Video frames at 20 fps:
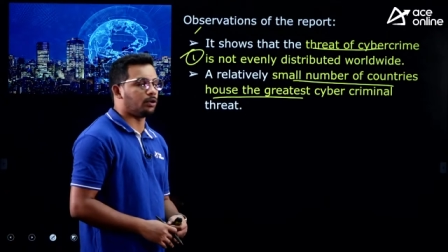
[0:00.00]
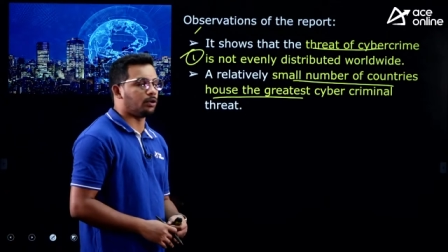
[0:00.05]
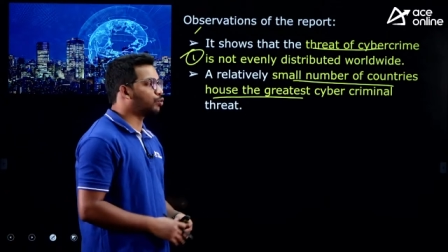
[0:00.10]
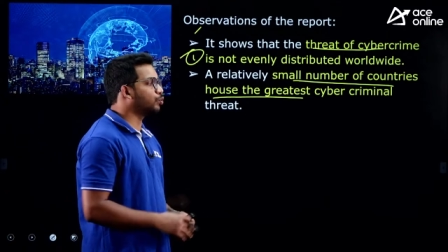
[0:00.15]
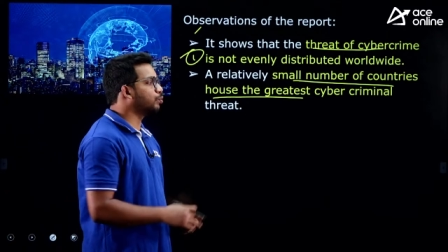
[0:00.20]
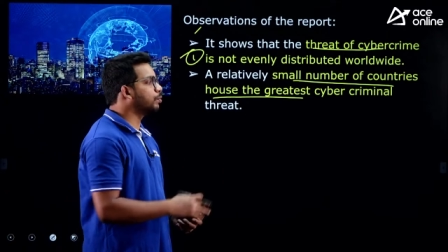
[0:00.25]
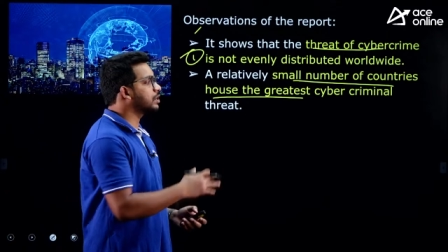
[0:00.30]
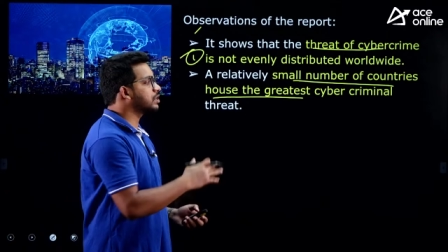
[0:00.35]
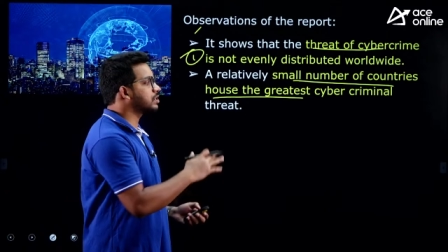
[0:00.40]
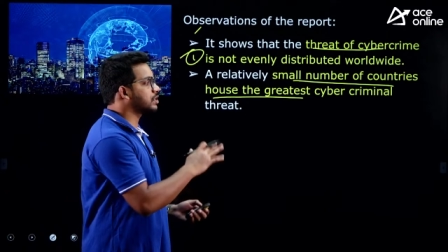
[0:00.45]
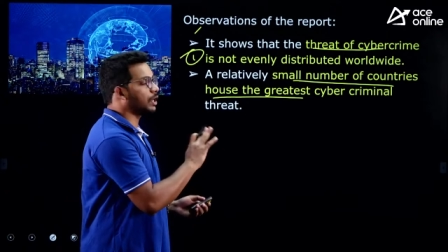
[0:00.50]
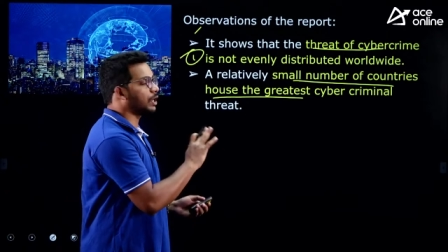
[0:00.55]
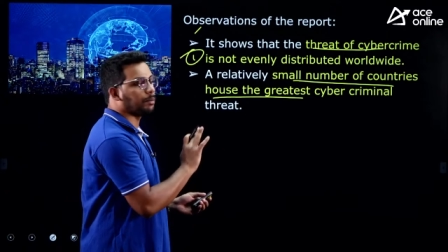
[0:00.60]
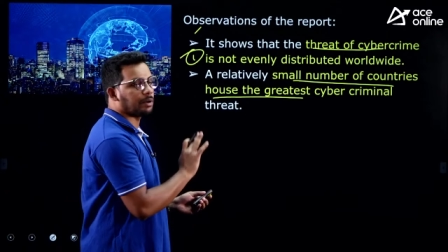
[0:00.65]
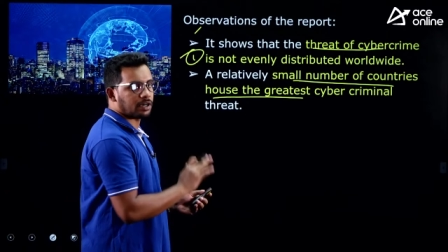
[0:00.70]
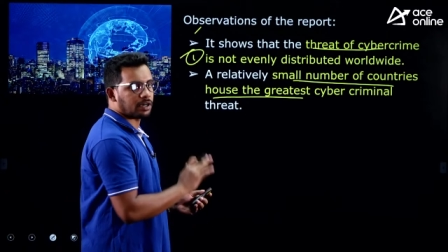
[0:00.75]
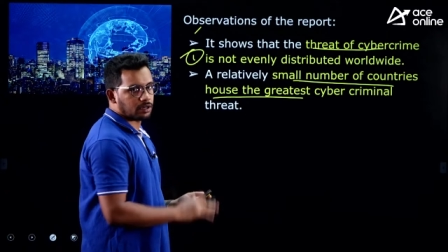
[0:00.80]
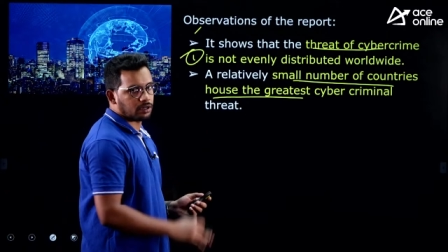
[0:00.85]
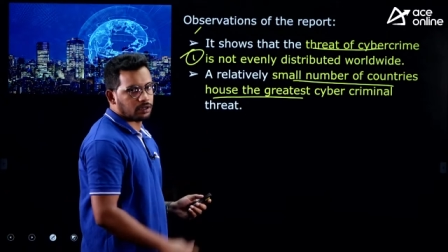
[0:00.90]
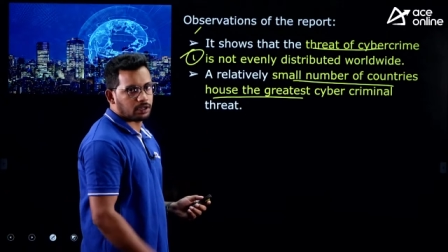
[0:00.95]
too much
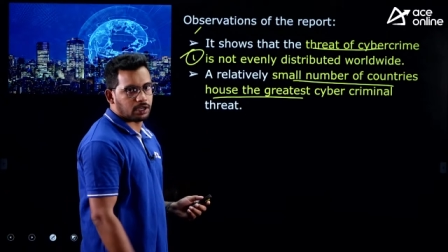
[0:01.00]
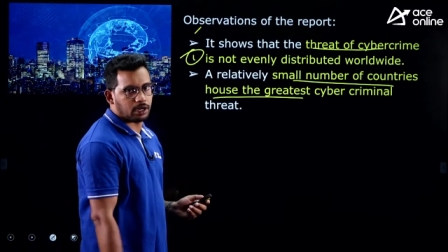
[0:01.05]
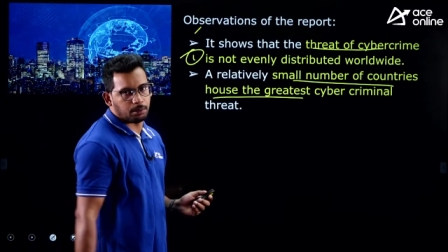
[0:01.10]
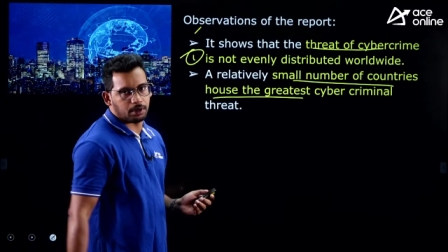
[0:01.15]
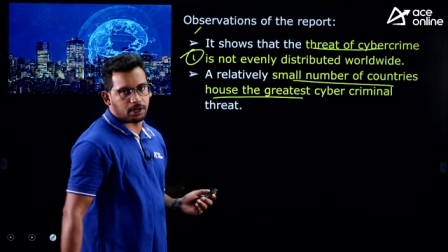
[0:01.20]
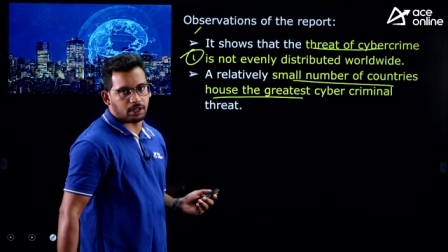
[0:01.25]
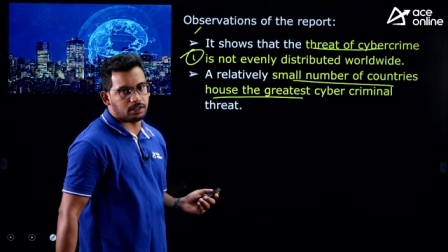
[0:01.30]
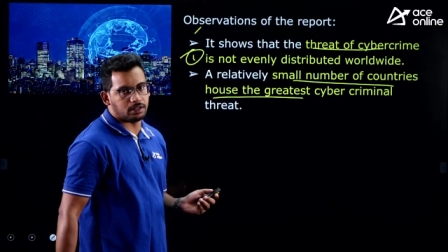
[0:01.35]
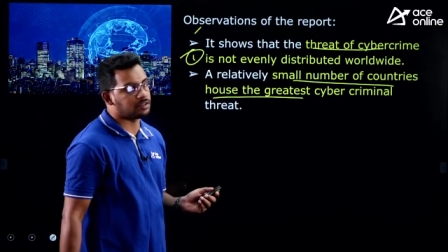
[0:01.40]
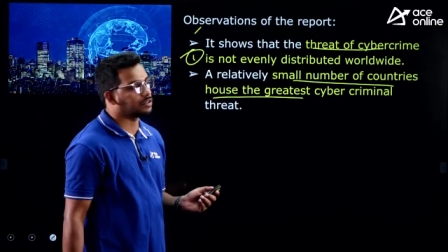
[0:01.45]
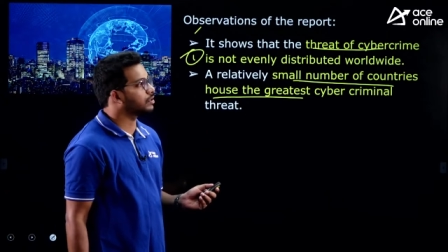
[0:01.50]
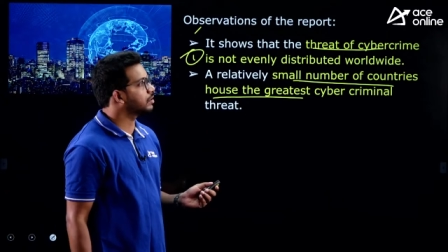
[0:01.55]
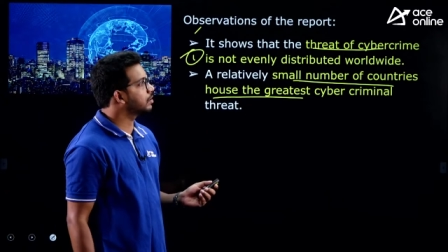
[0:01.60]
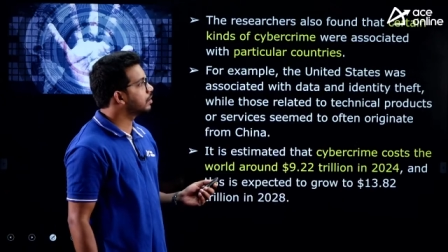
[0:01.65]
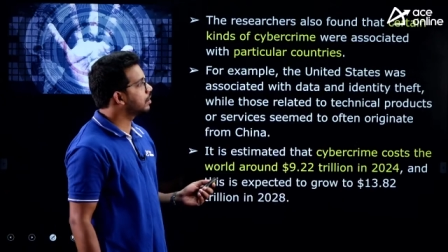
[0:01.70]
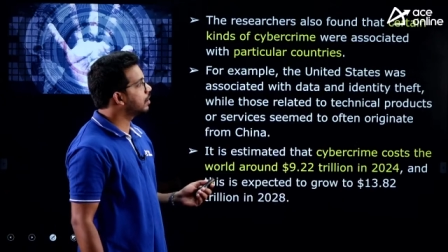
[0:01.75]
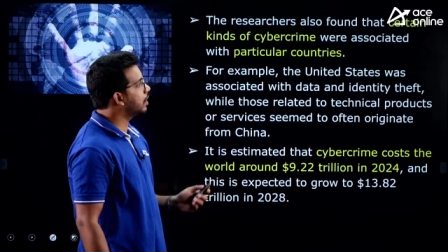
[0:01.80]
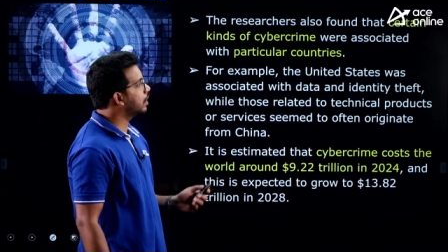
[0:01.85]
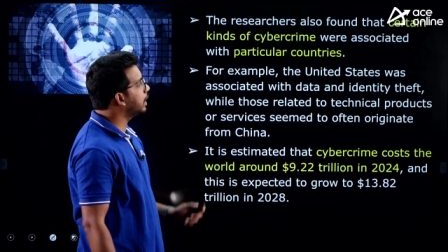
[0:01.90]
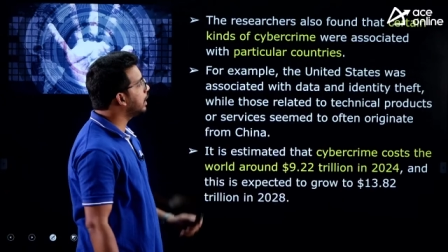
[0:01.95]
cyber criminals
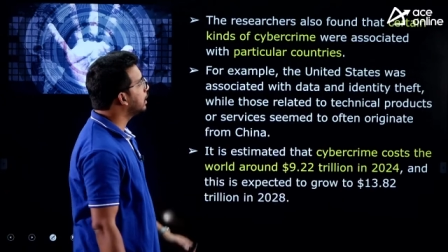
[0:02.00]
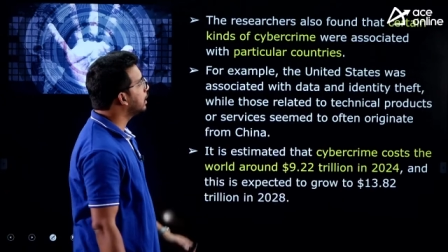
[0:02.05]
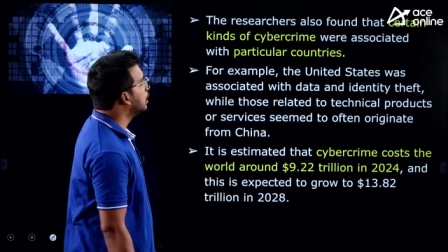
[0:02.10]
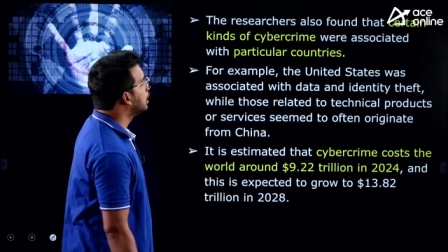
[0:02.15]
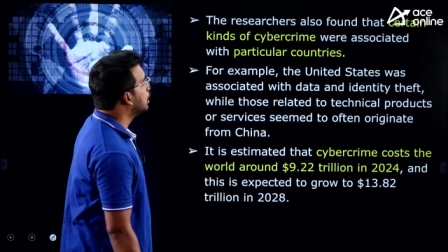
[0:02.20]
right.